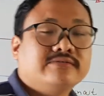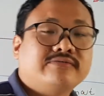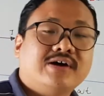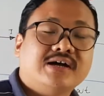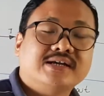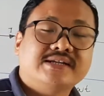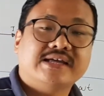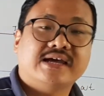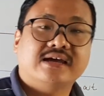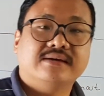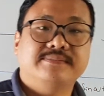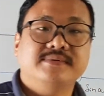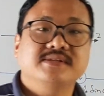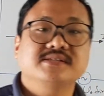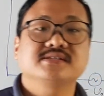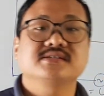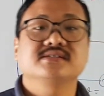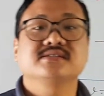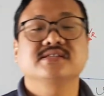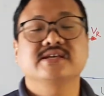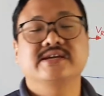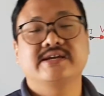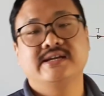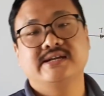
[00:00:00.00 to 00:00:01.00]
what happens
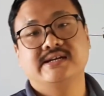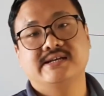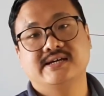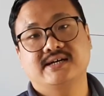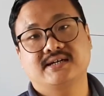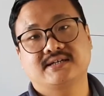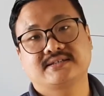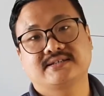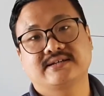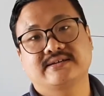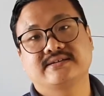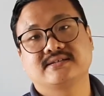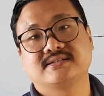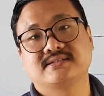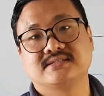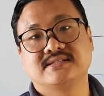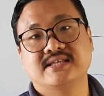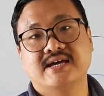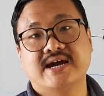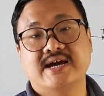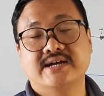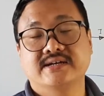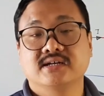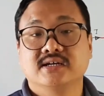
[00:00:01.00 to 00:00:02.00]
in the inductor is
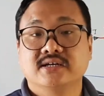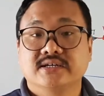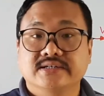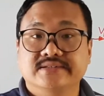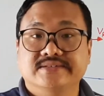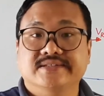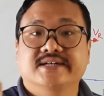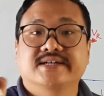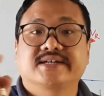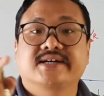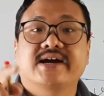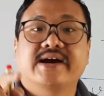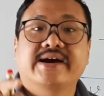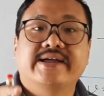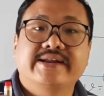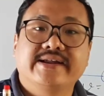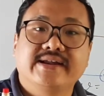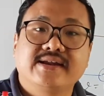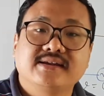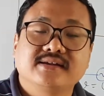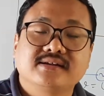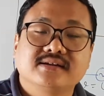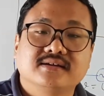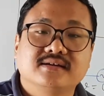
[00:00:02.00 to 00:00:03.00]
that the
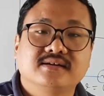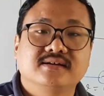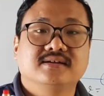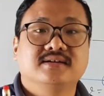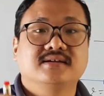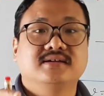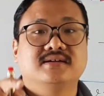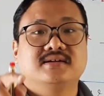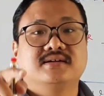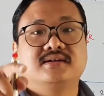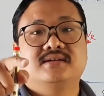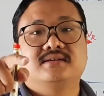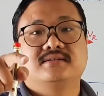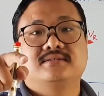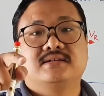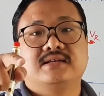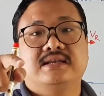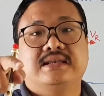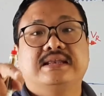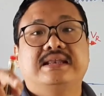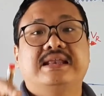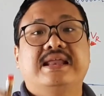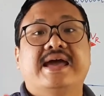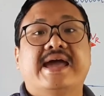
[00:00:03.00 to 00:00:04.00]
current
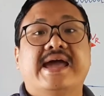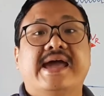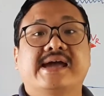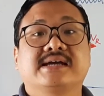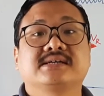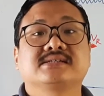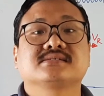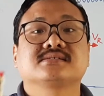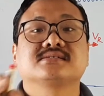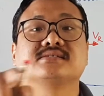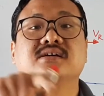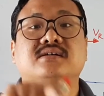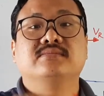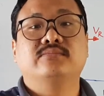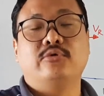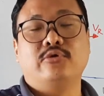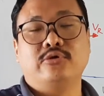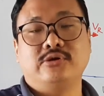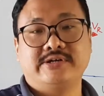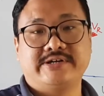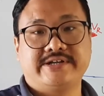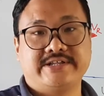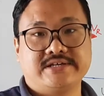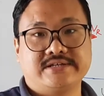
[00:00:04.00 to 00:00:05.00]
lags the
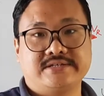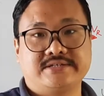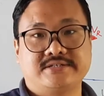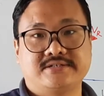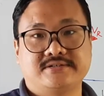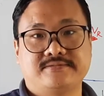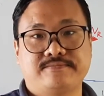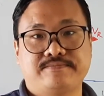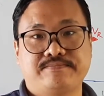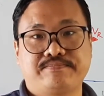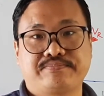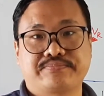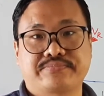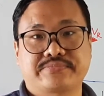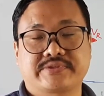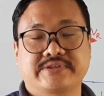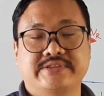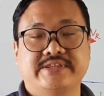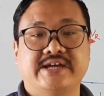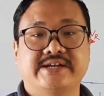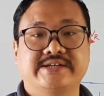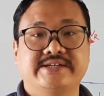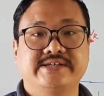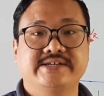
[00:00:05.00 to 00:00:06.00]
voltage,
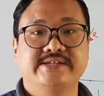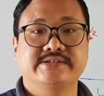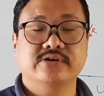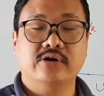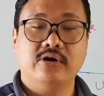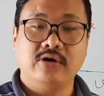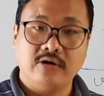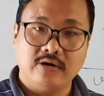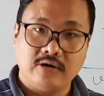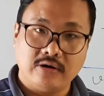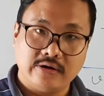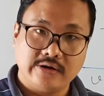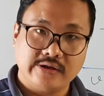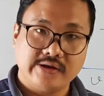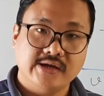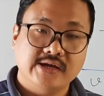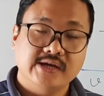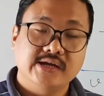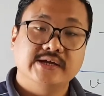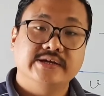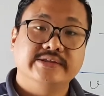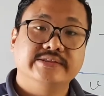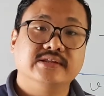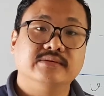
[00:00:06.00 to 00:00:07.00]
that is,
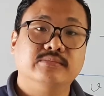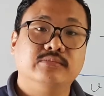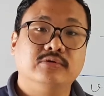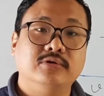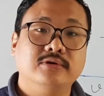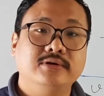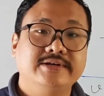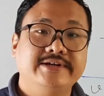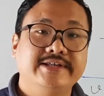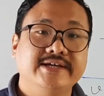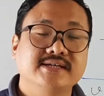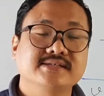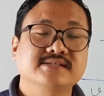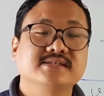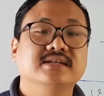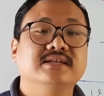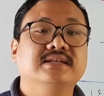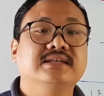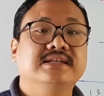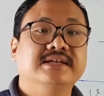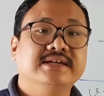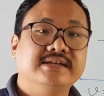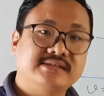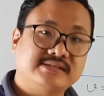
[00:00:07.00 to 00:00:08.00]
or the voltage
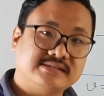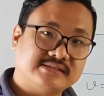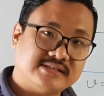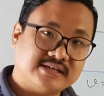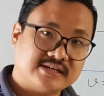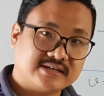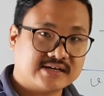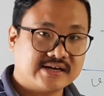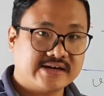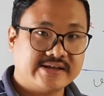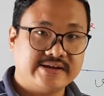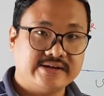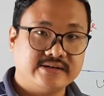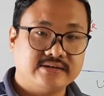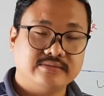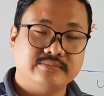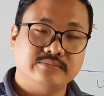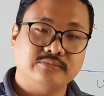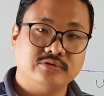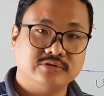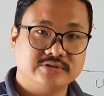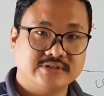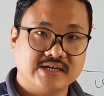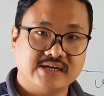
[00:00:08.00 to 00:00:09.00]
leads the current,
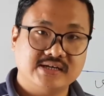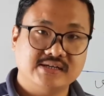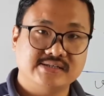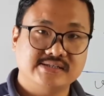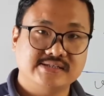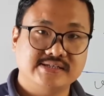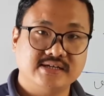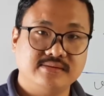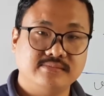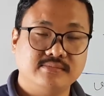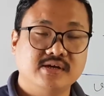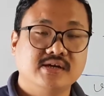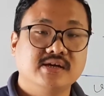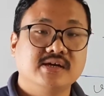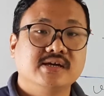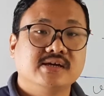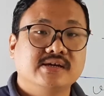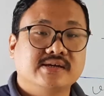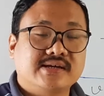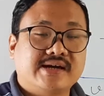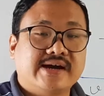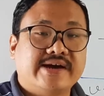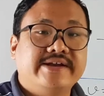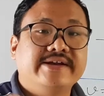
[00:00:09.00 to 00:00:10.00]
both are same.
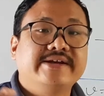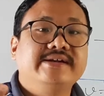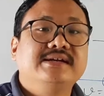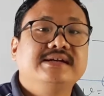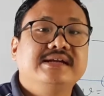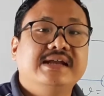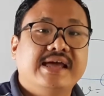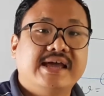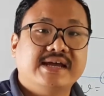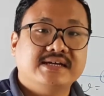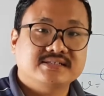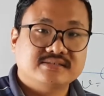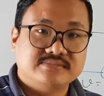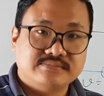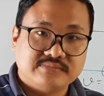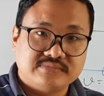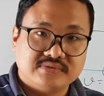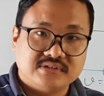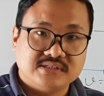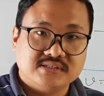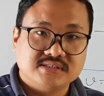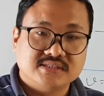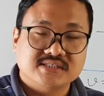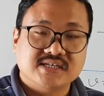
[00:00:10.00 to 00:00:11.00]
Current lags
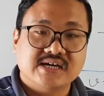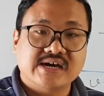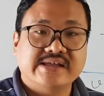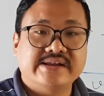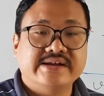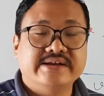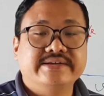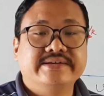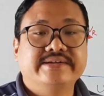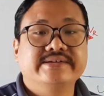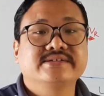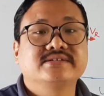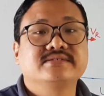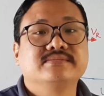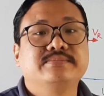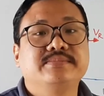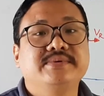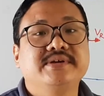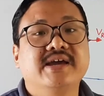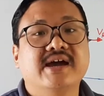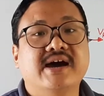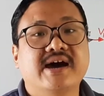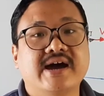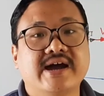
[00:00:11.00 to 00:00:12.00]
means current is
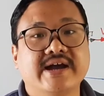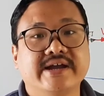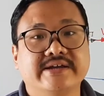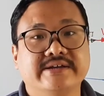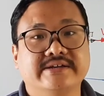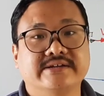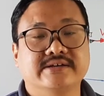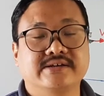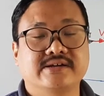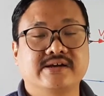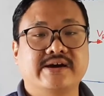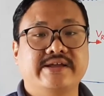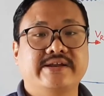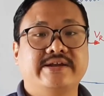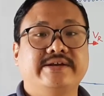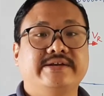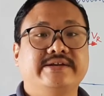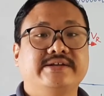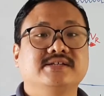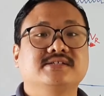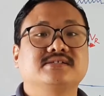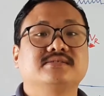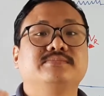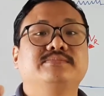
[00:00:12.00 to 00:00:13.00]
behind, current
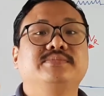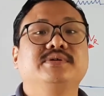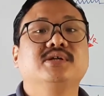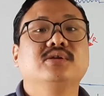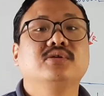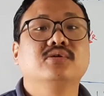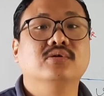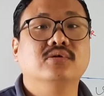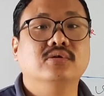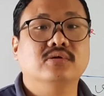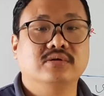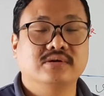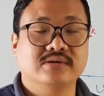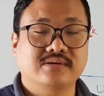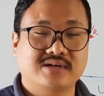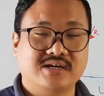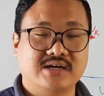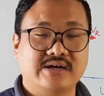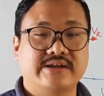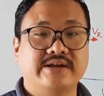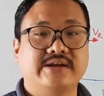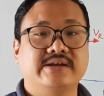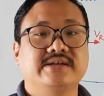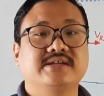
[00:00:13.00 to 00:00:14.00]
is below,
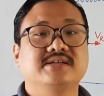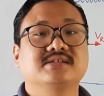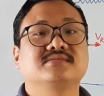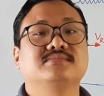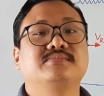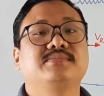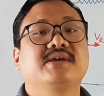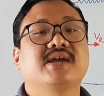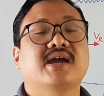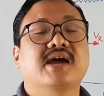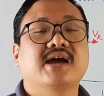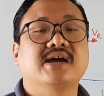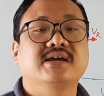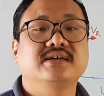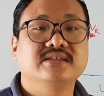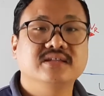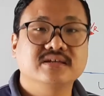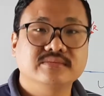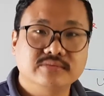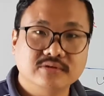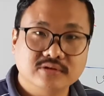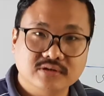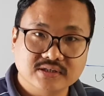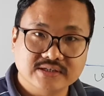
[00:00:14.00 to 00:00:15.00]
current is behind the
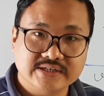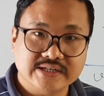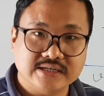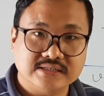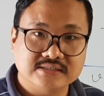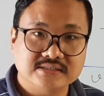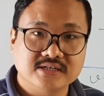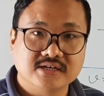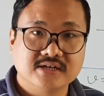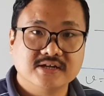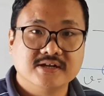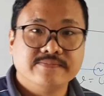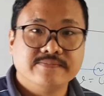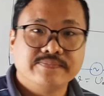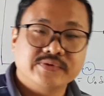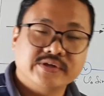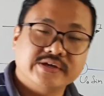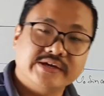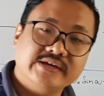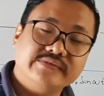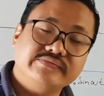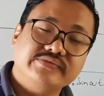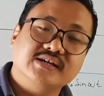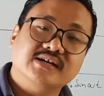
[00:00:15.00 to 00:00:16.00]
voltage.
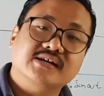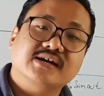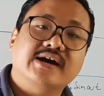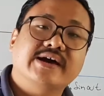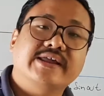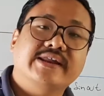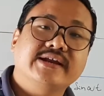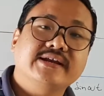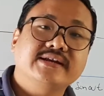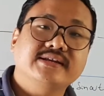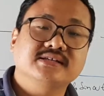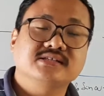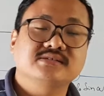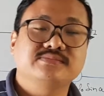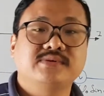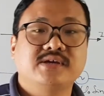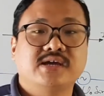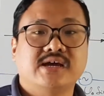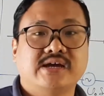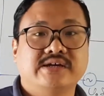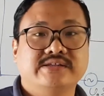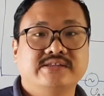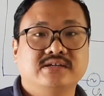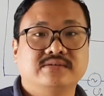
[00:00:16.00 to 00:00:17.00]
If the current is
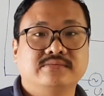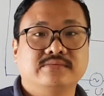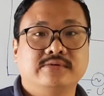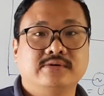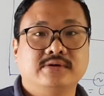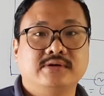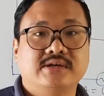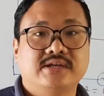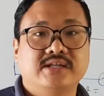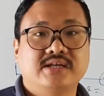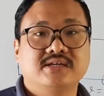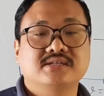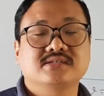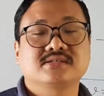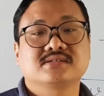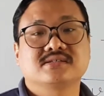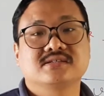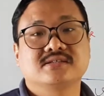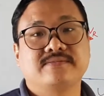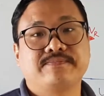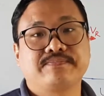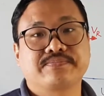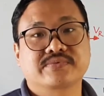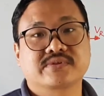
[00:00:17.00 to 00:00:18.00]
behind the voltage,
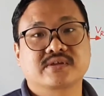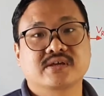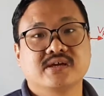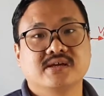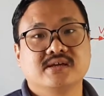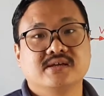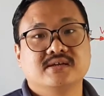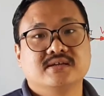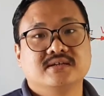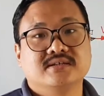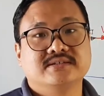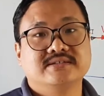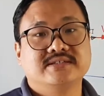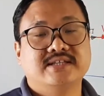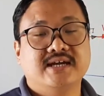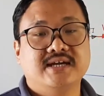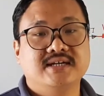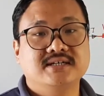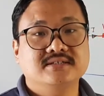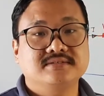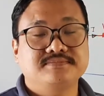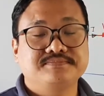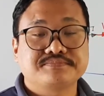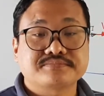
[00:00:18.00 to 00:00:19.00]

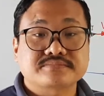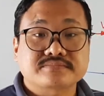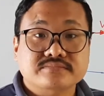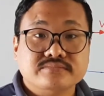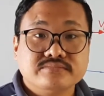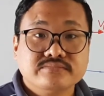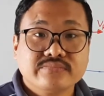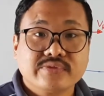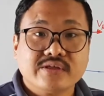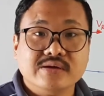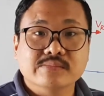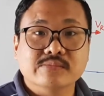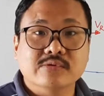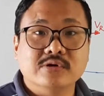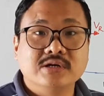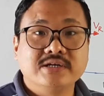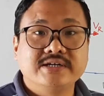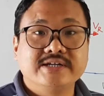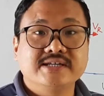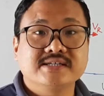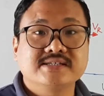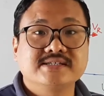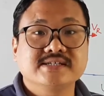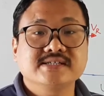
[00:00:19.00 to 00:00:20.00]
then
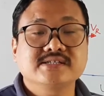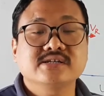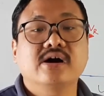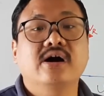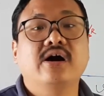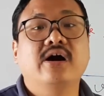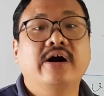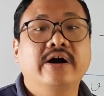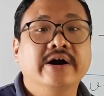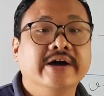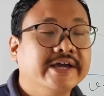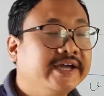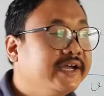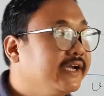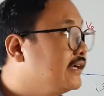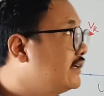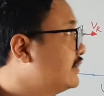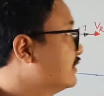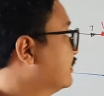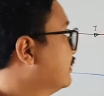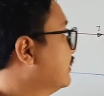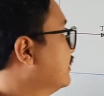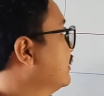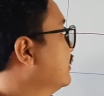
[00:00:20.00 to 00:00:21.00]
voltage is ahead
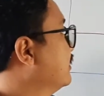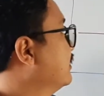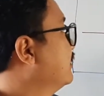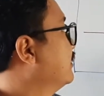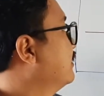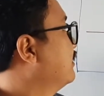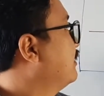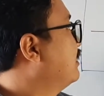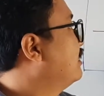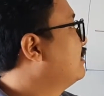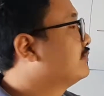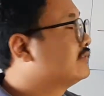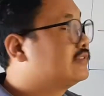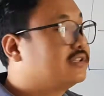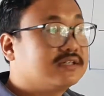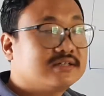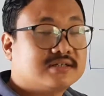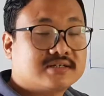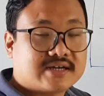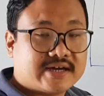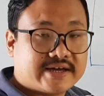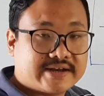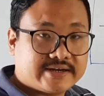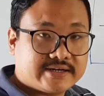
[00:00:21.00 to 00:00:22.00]
of the
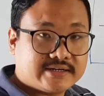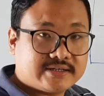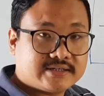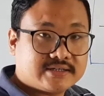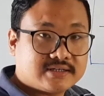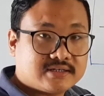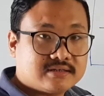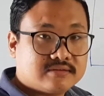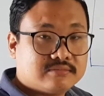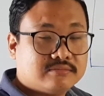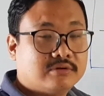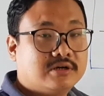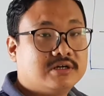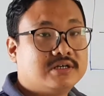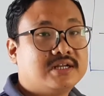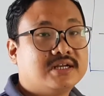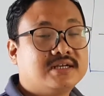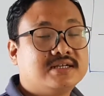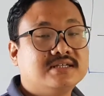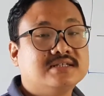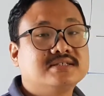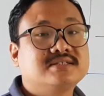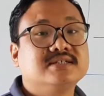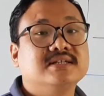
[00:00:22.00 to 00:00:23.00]
current, voltage
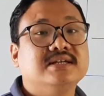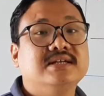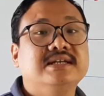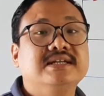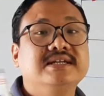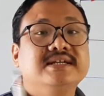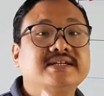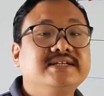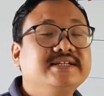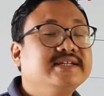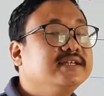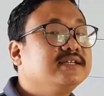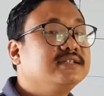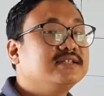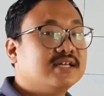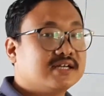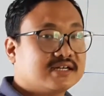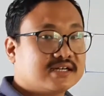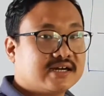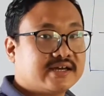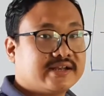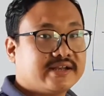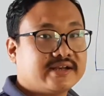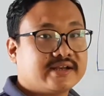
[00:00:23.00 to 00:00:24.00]
is leading the
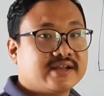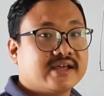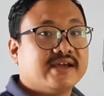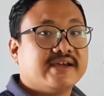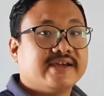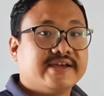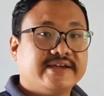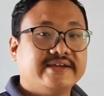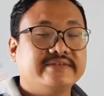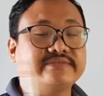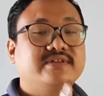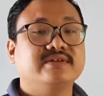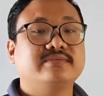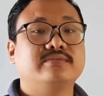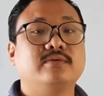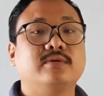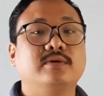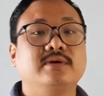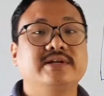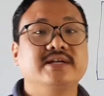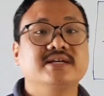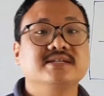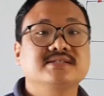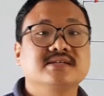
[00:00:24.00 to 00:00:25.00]
current. If the
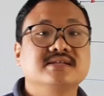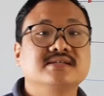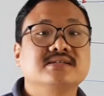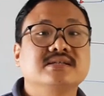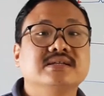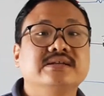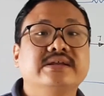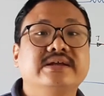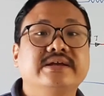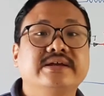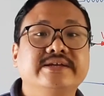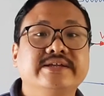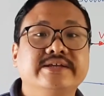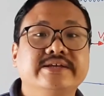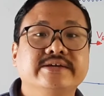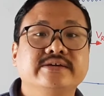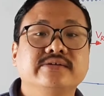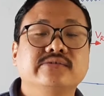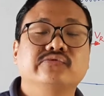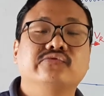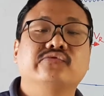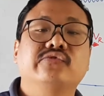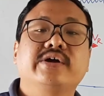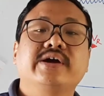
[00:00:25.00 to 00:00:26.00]
voltage is
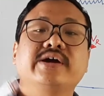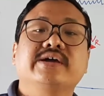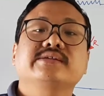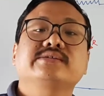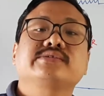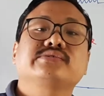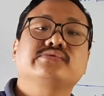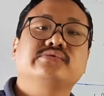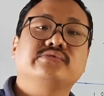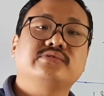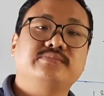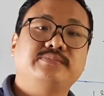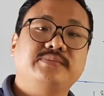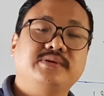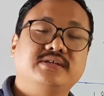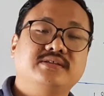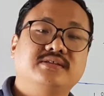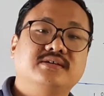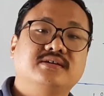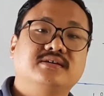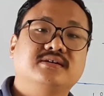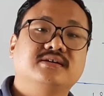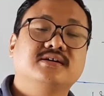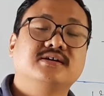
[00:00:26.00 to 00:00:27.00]
leading, where should be
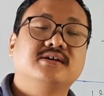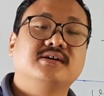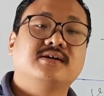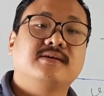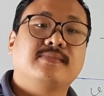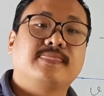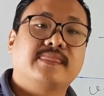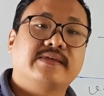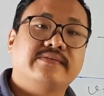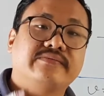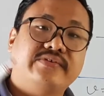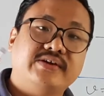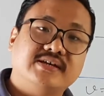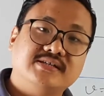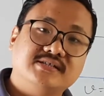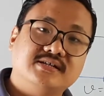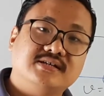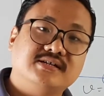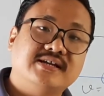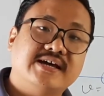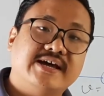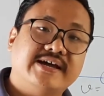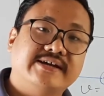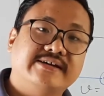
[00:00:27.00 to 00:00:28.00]
the
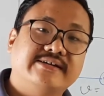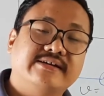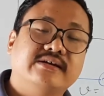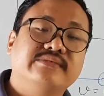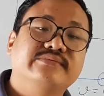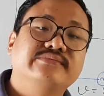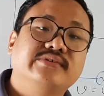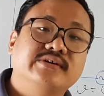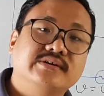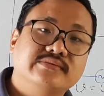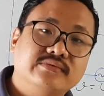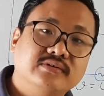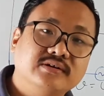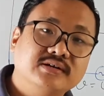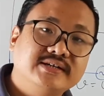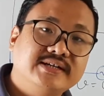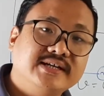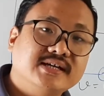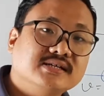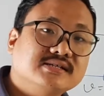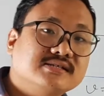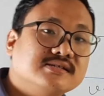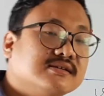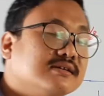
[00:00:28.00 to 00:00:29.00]
phasor diagram for
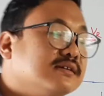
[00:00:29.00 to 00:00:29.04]
voltage?